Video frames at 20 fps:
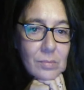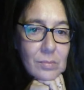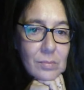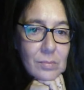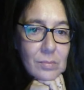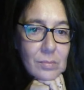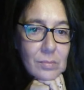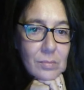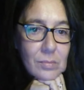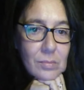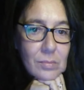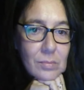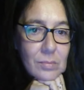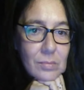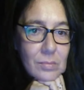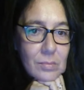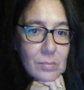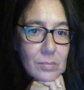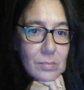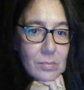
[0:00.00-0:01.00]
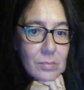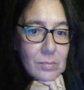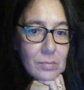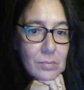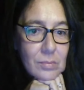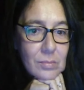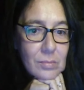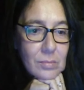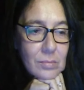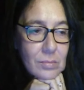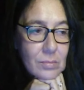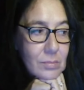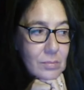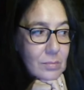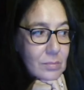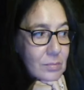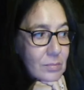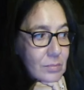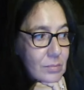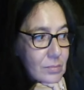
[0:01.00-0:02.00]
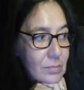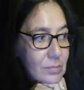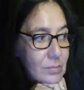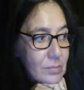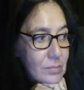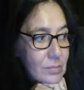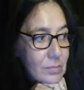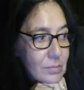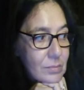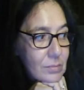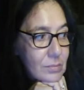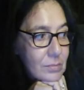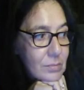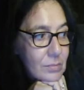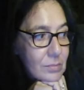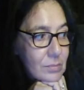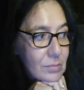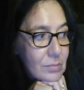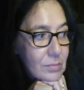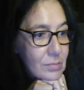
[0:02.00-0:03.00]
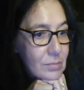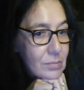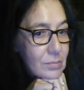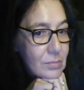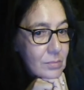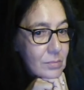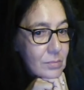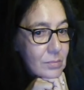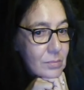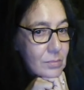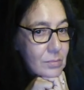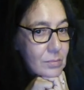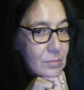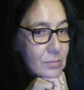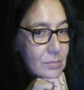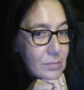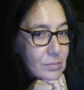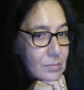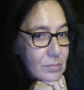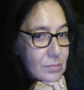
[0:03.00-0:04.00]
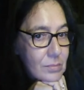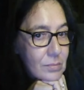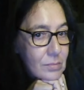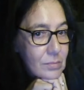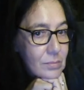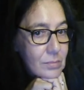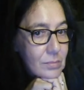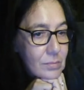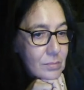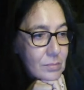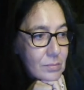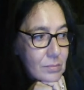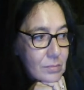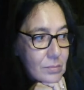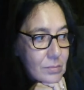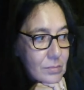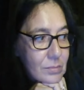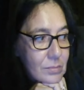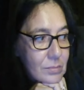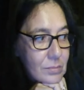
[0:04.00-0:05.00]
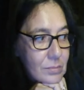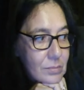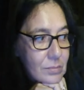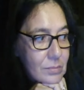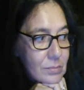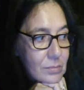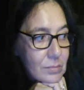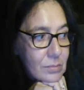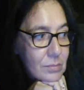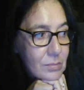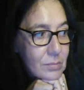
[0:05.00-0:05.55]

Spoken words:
This person isn't speaking.